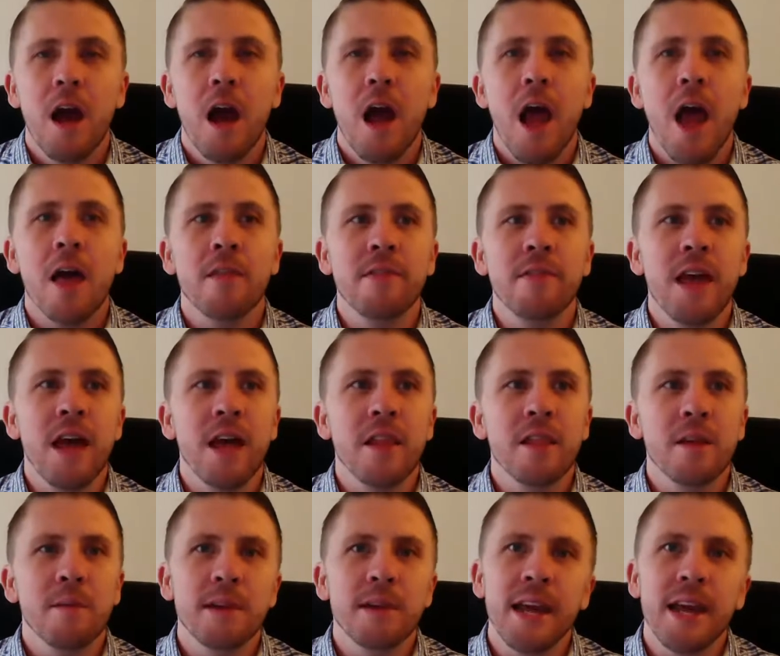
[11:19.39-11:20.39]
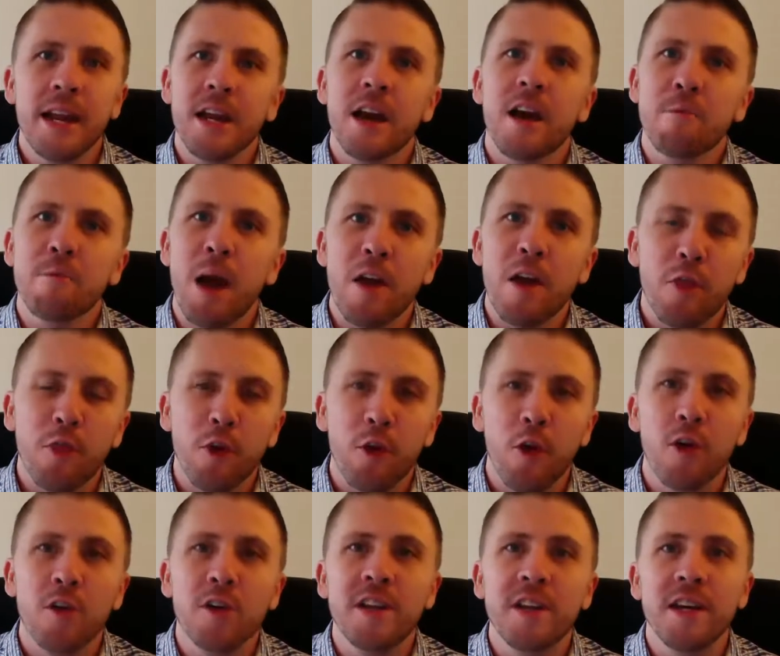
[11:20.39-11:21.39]
And then the beginning of my
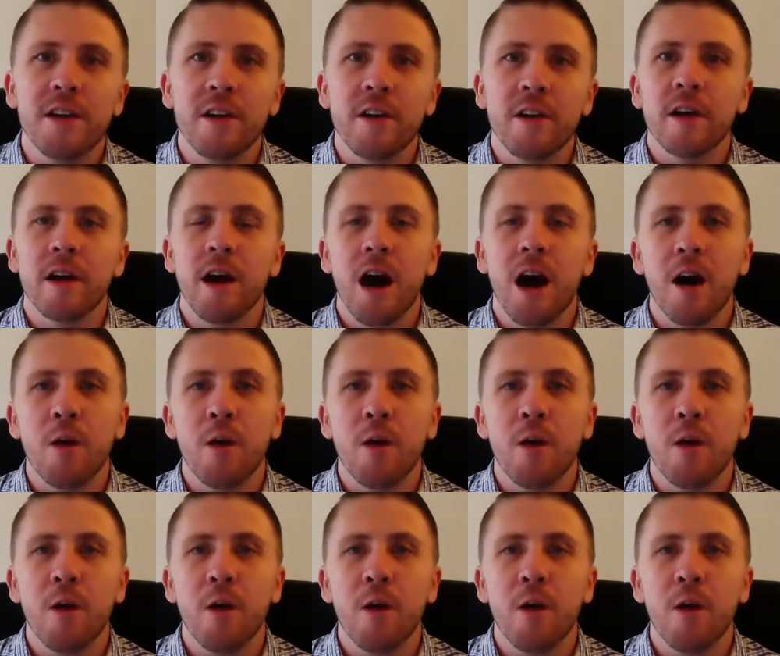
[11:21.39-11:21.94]
third year,